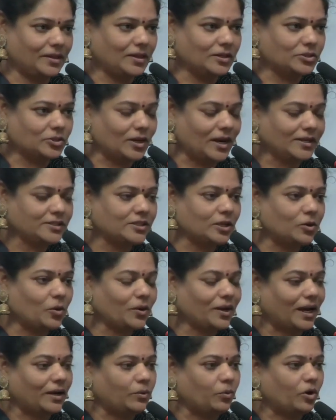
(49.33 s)
So let's
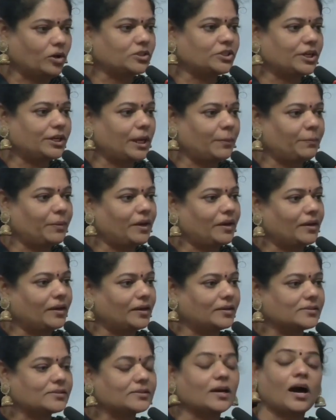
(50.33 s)
look at what GDP
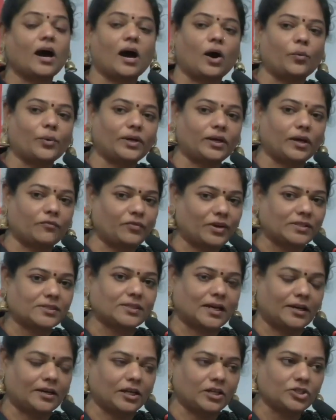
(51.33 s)
is, how it
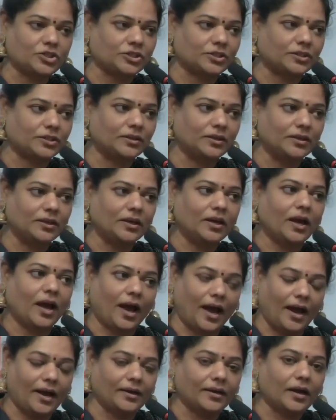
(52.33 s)
affects our nation,
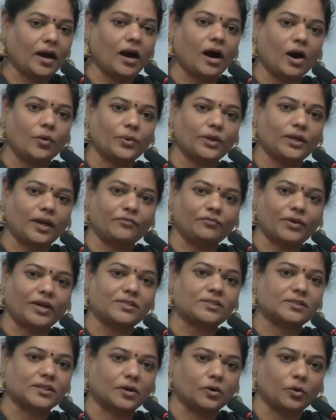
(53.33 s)
and how it
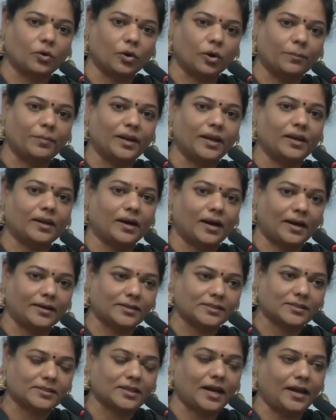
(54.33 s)
affects the global
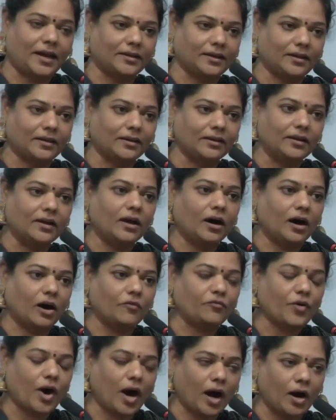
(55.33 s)
understanding
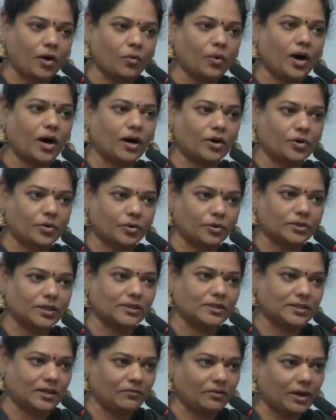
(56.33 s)
of how our growth
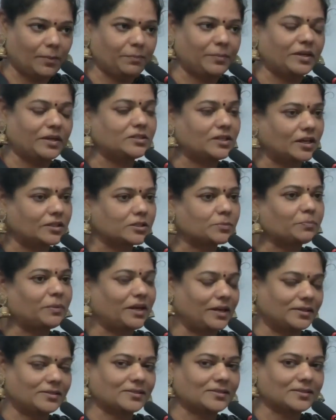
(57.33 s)
and development takes
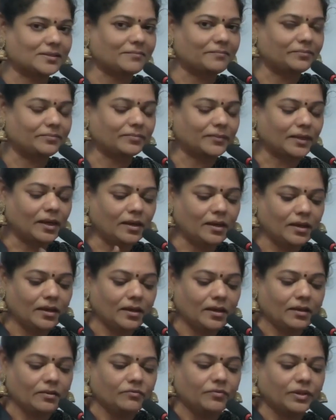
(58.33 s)
place.
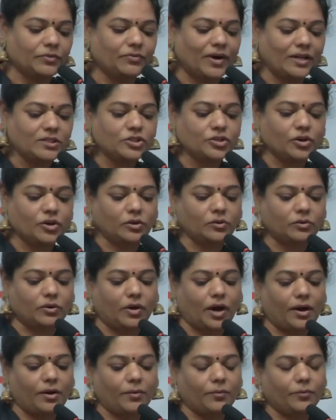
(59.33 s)
With one short
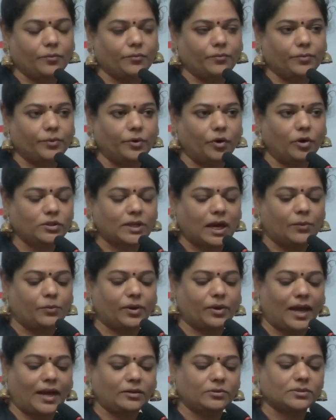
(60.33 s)
note, I
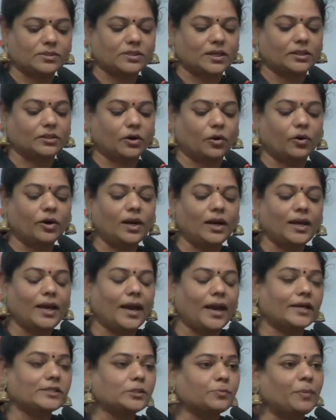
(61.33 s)
would like to say the only
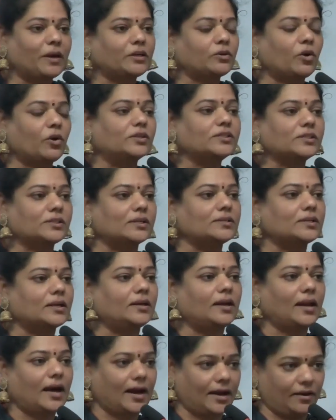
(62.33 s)
aspect constant
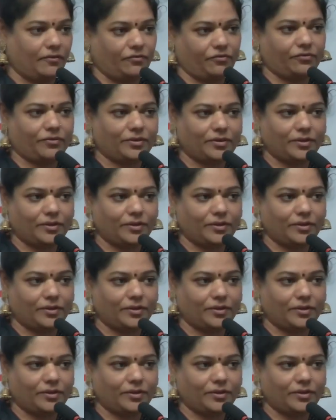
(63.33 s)
in life